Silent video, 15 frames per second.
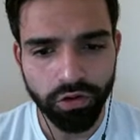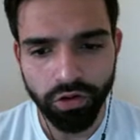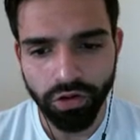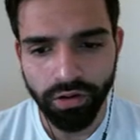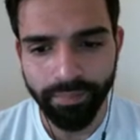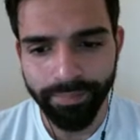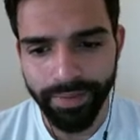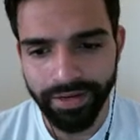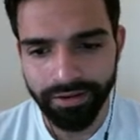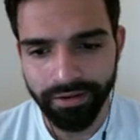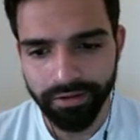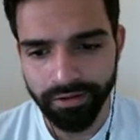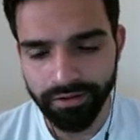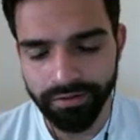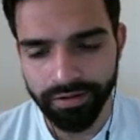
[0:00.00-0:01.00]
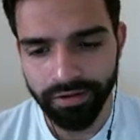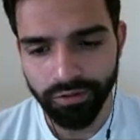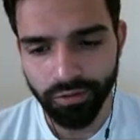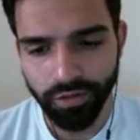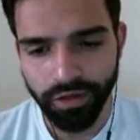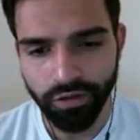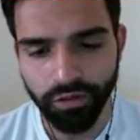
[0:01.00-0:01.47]
your competitors are
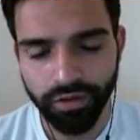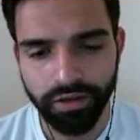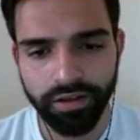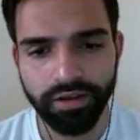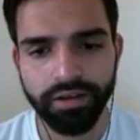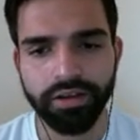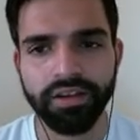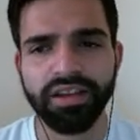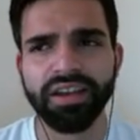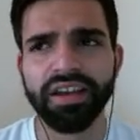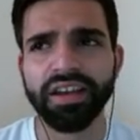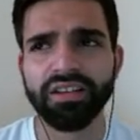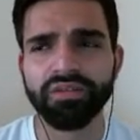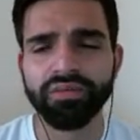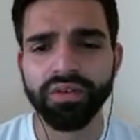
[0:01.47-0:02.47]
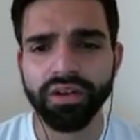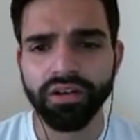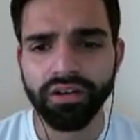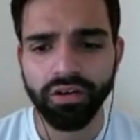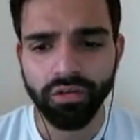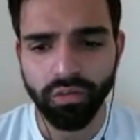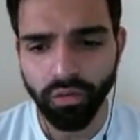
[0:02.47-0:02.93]
doing okay and
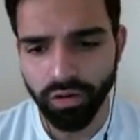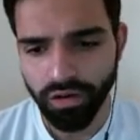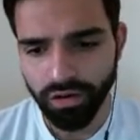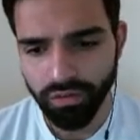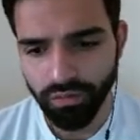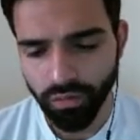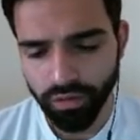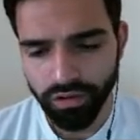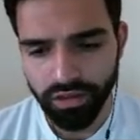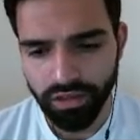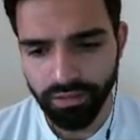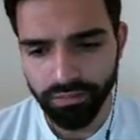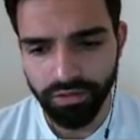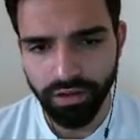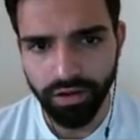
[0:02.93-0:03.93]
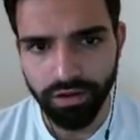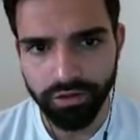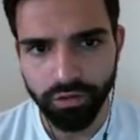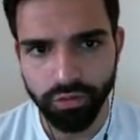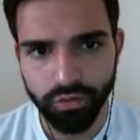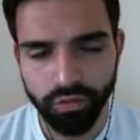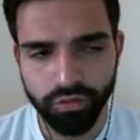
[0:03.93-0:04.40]
figure out what what themes are
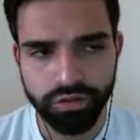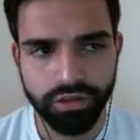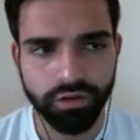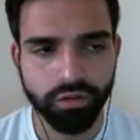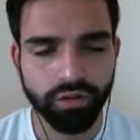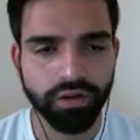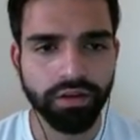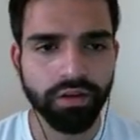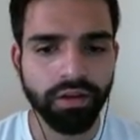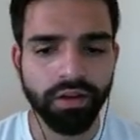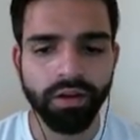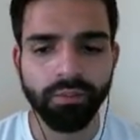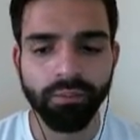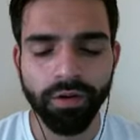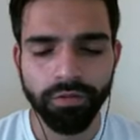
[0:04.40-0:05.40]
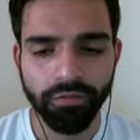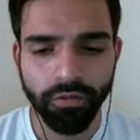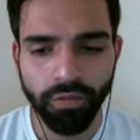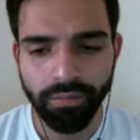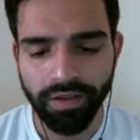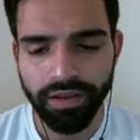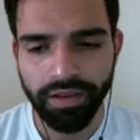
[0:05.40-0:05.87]
you using okay but
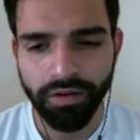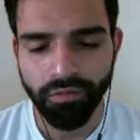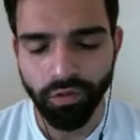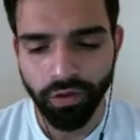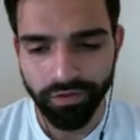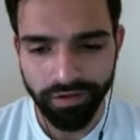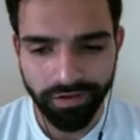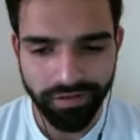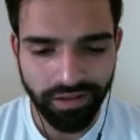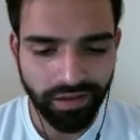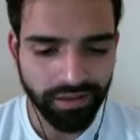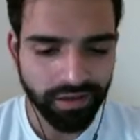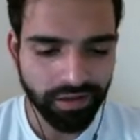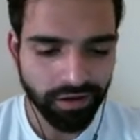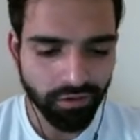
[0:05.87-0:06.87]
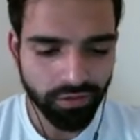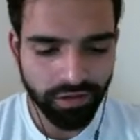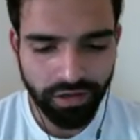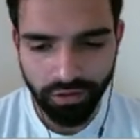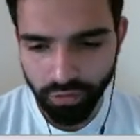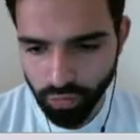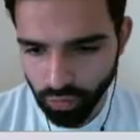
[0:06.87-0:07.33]
for me if you are just starting out
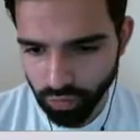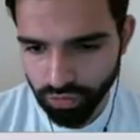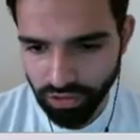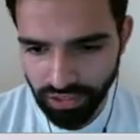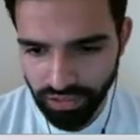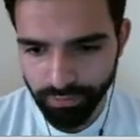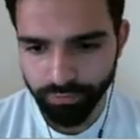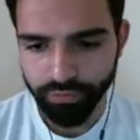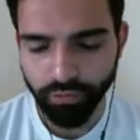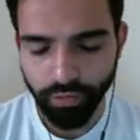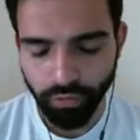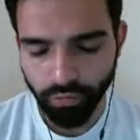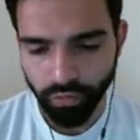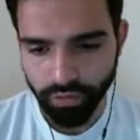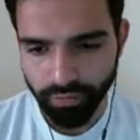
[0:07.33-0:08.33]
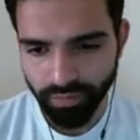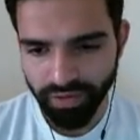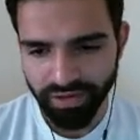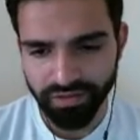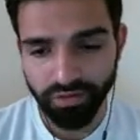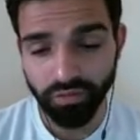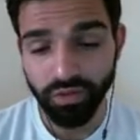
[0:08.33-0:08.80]
there are two themes for
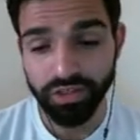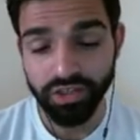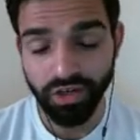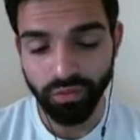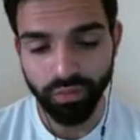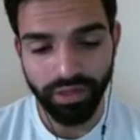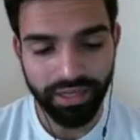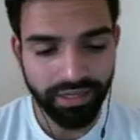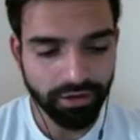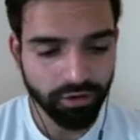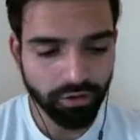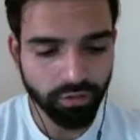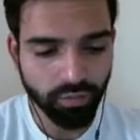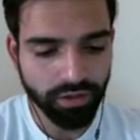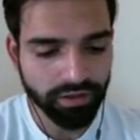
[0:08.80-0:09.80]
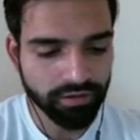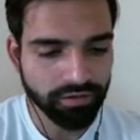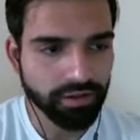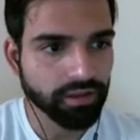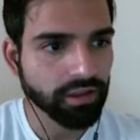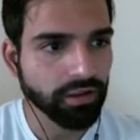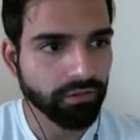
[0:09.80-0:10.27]
wordpress which are really good one is
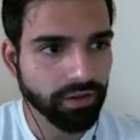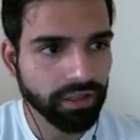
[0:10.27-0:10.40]
the divi